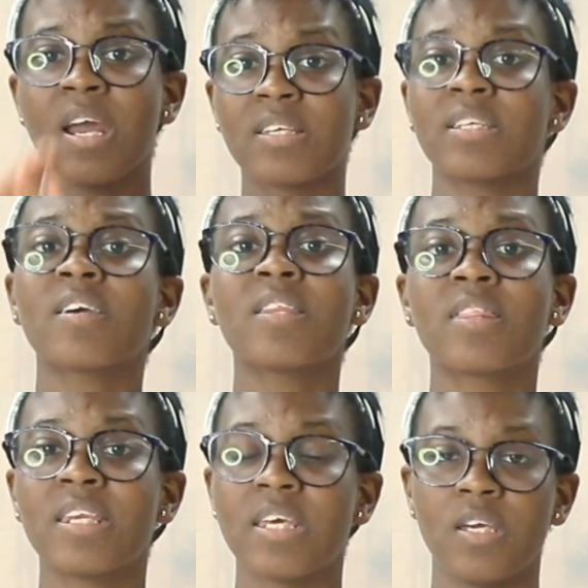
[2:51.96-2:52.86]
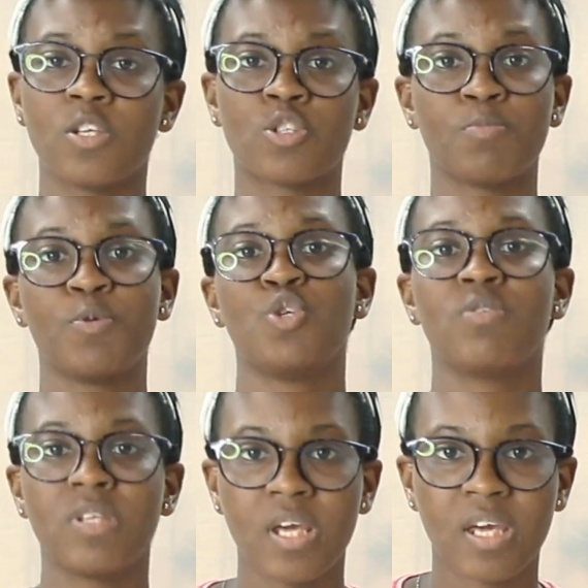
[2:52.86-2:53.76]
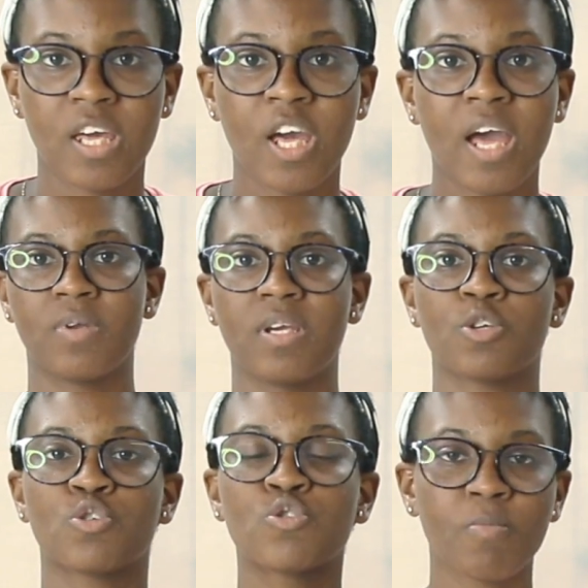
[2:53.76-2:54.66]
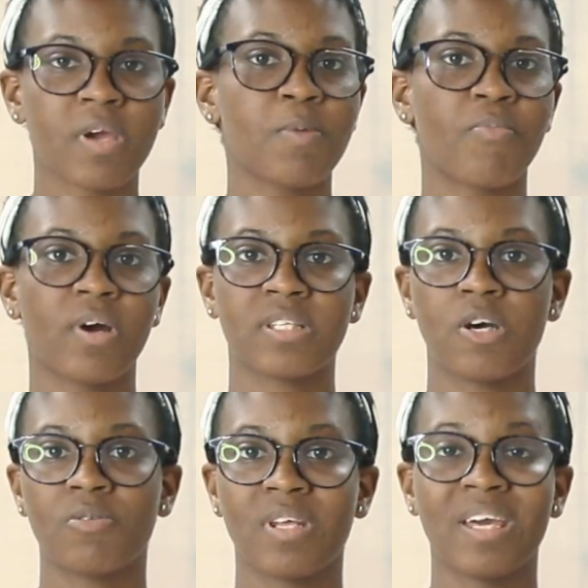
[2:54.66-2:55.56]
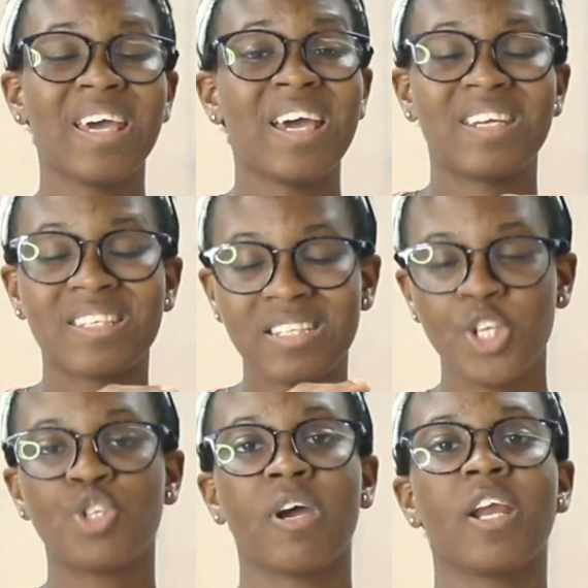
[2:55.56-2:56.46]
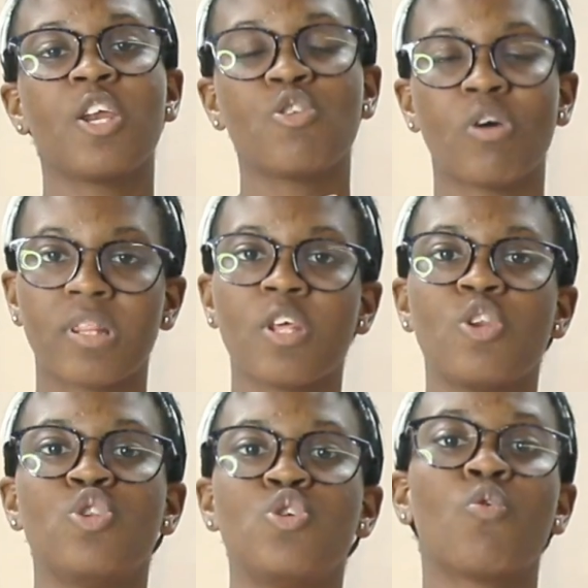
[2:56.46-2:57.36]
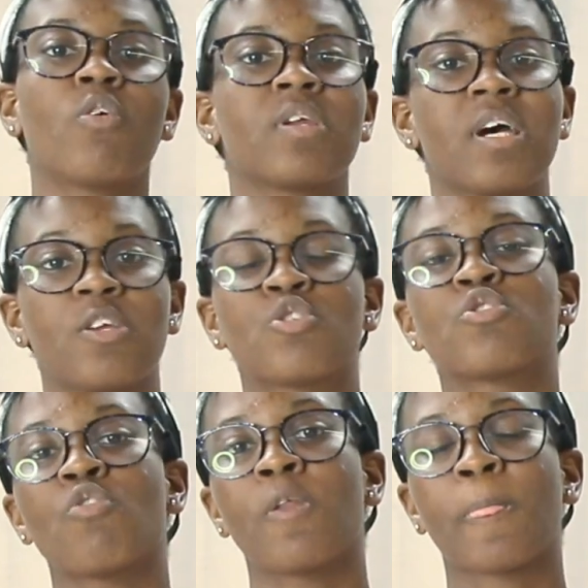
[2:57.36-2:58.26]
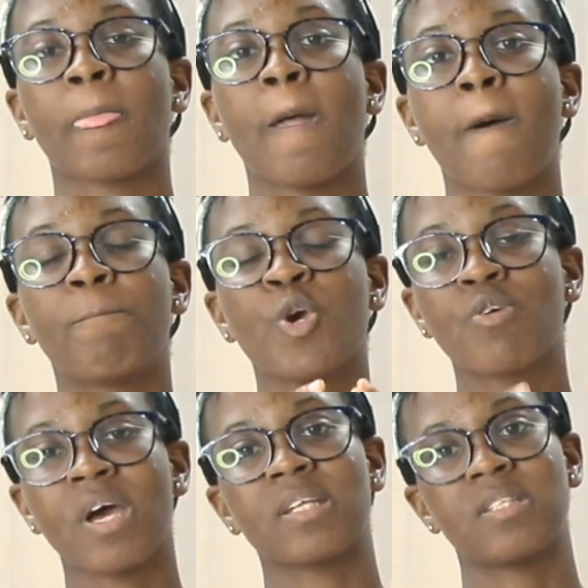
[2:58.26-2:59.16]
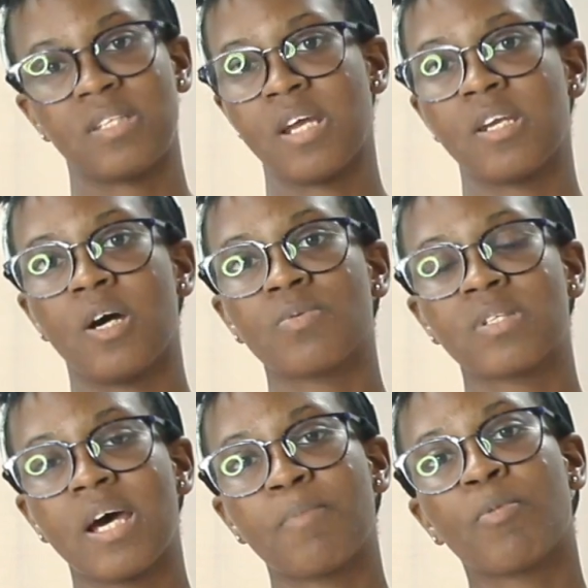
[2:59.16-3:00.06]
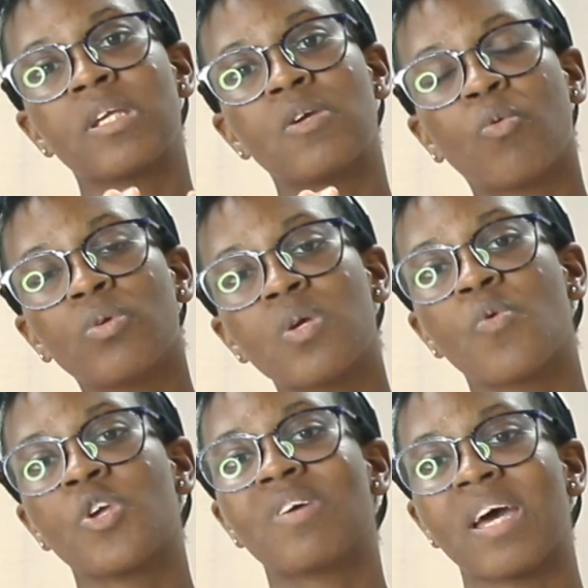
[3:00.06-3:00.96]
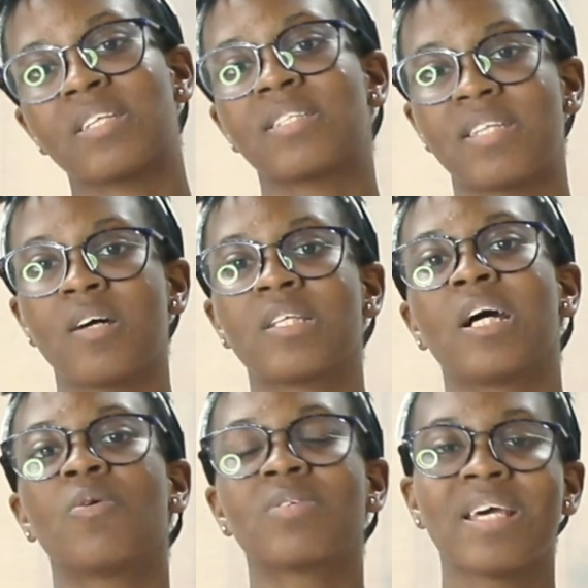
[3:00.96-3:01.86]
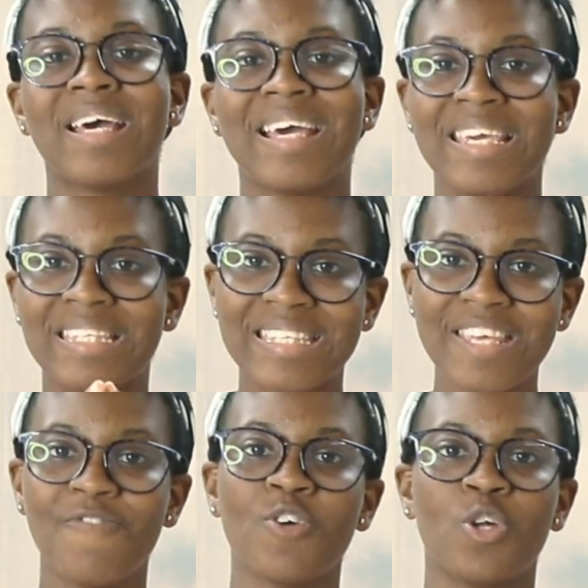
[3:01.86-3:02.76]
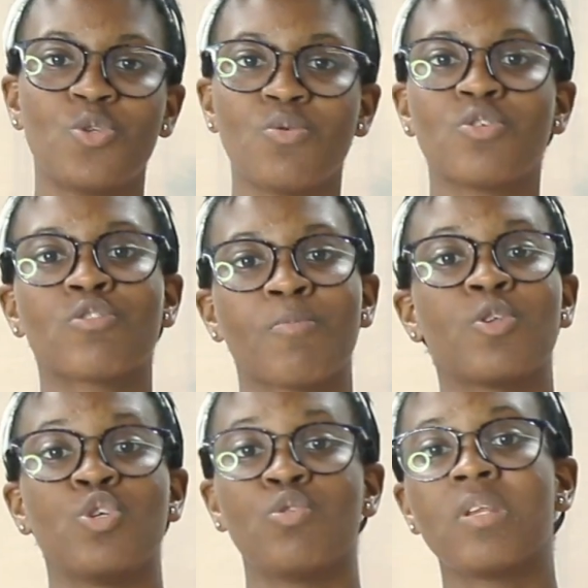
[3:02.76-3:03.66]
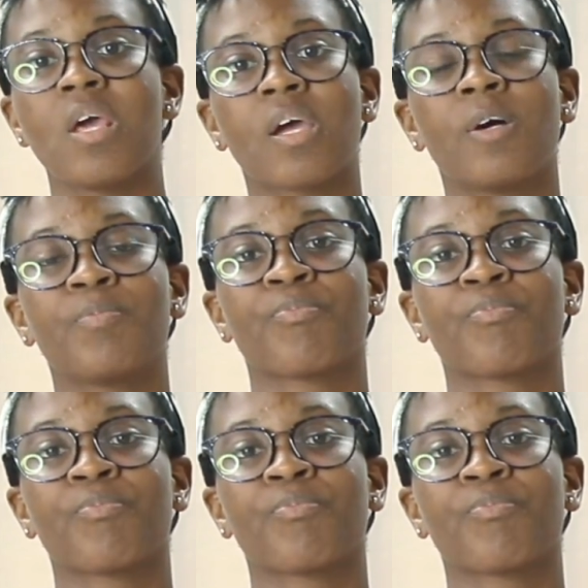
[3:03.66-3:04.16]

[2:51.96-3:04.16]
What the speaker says: The second thing is to be unique. There's so many brands out there. There's literally nothing new under the sun, but you can stand out. But the only way you can stand out is if you're doing something unique.